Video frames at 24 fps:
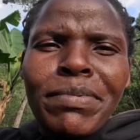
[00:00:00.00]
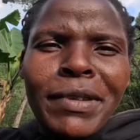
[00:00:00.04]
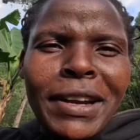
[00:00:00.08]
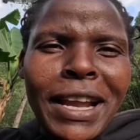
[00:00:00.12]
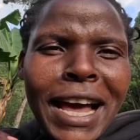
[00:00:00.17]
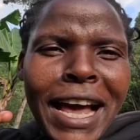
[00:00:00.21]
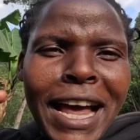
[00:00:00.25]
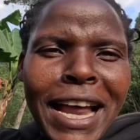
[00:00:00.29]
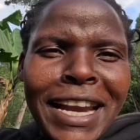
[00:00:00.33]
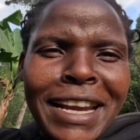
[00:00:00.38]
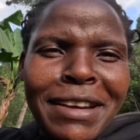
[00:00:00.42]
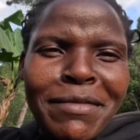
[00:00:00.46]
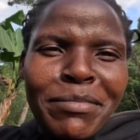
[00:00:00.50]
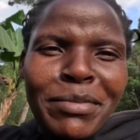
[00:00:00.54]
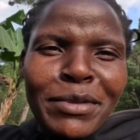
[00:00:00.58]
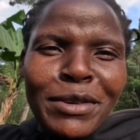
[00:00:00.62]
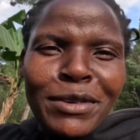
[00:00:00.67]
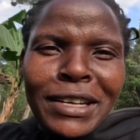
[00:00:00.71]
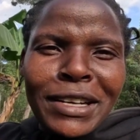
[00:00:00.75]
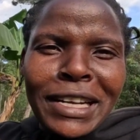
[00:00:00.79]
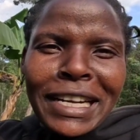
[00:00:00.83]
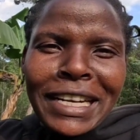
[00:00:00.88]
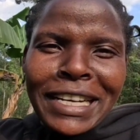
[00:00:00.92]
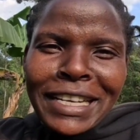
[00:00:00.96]
plan
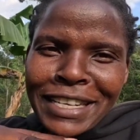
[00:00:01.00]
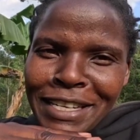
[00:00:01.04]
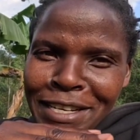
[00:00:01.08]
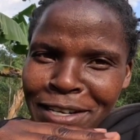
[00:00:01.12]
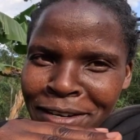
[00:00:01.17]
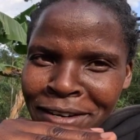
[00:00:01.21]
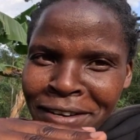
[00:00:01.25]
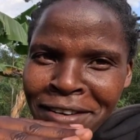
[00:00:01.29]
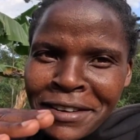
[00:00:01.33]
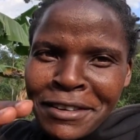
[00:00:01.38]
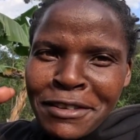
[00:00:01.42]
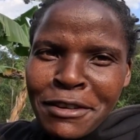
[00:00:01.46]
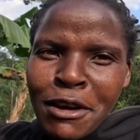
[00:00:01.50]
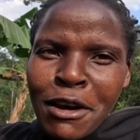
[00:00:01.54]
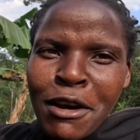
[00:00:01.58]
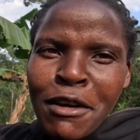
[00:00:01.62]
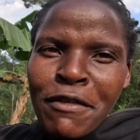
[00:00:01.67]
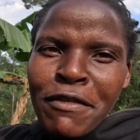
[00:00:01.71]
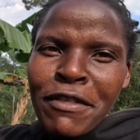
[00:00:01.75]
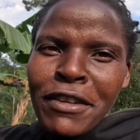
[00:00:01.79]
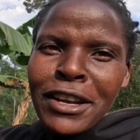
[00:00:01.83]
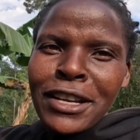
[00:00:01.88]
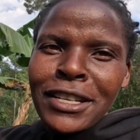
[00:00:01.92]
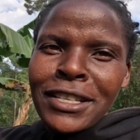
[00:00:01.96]
build and
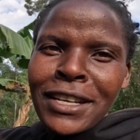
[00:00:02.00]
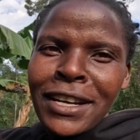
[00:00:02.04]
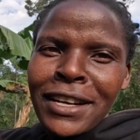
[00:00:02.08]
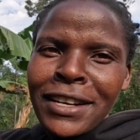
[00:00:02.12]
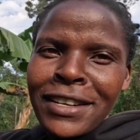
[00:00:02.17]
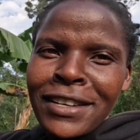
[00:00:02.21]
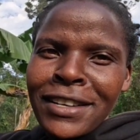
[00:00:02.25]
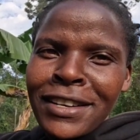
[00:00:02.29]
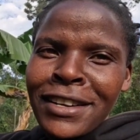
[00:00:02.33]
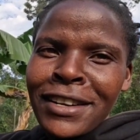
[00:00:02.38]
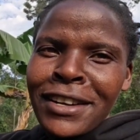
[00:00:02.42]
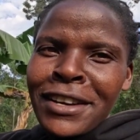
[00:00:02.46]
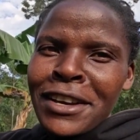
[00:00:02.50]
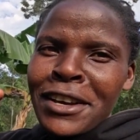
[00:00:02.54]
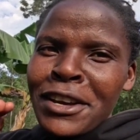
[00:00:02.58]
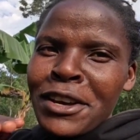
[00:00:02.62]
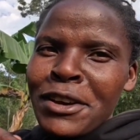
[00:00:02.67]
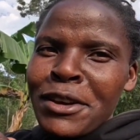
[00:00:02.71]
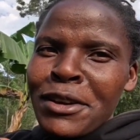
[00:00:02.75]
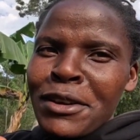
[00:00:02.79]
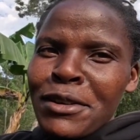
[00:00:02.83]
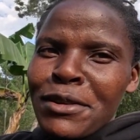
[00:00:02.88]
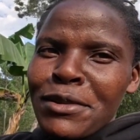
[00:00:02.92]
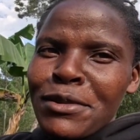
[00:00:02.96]
finish and
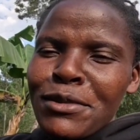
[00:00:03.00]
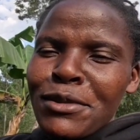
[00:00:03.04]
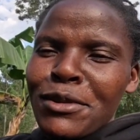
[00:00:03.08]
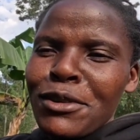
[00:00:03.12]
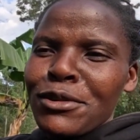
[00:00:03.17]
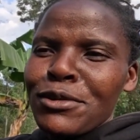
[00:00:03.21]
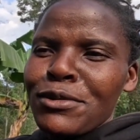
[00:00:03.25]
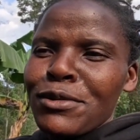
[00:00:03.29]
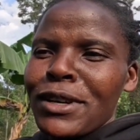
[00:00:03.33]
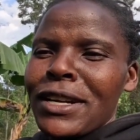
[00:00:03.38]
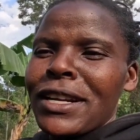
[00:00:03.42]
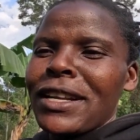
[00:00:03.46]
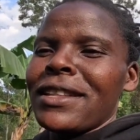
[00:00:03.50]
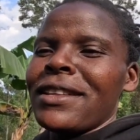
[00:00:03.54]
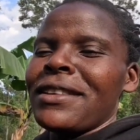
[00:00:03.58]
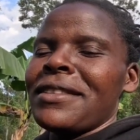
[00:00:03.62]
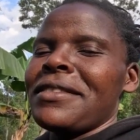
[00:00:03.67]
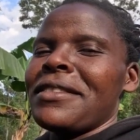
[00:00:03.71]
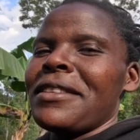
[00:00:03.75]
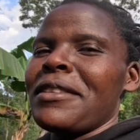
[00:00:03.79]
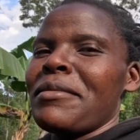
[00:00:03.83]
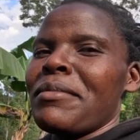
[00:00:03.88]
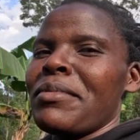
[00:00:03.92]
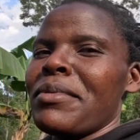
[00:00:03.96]
you go to another
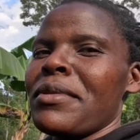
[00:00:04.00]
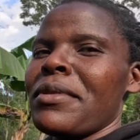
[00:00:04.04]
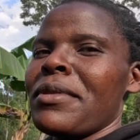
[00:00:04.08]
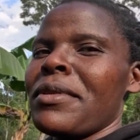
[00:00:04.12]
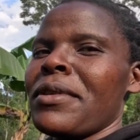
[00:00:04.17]
step